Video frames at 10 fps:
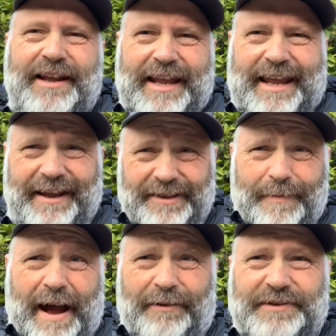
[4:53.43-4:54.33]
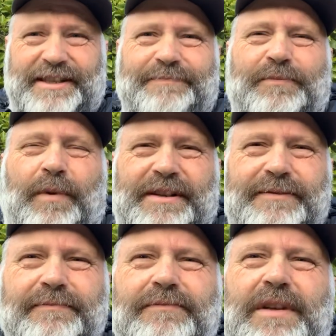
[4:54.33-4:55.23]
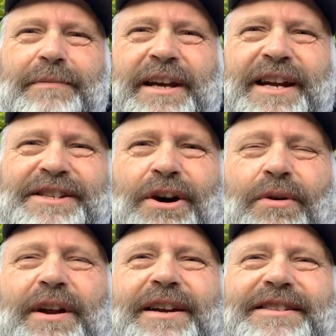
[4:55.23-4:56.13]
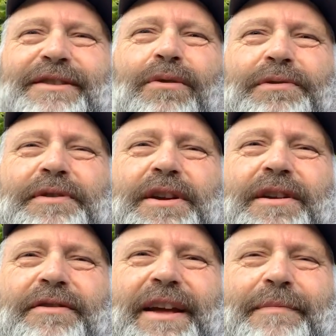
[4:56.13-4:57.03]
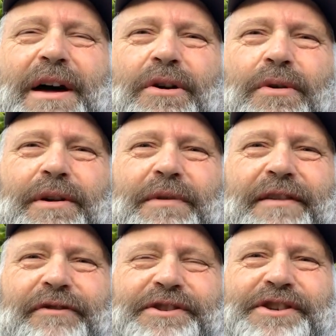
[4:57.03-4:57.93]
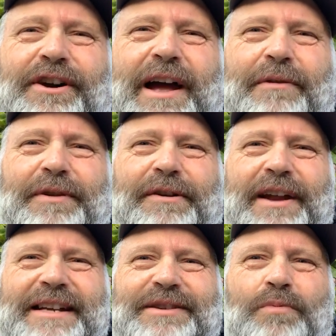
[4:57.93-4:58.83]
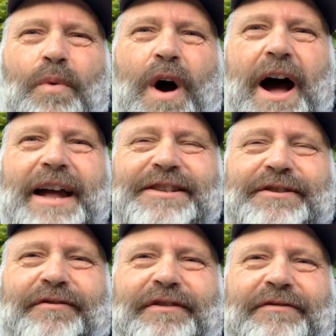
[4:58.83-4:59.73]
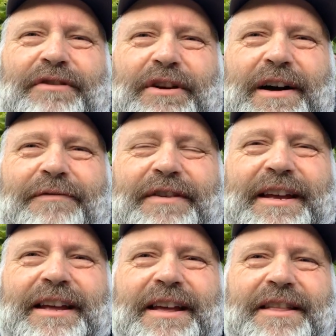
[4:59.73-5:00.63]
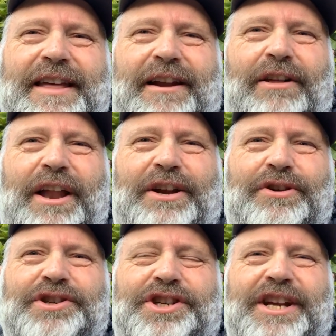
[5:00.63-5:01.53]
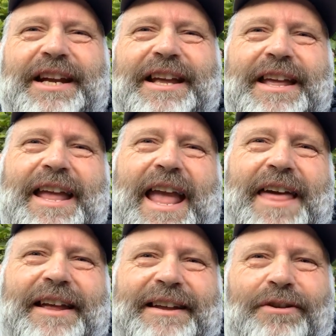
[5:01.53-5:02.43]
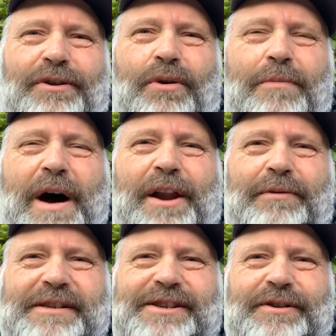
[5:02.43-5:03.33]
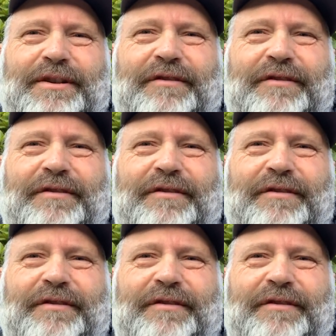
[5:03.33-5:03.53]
in the mountains was because of Hoka, because the whole thing about Hoka when they first started out, they were nice and wide, so your feet felt comfy. They had a lot lot of cushioning, and they, you know, their whole motto was so you can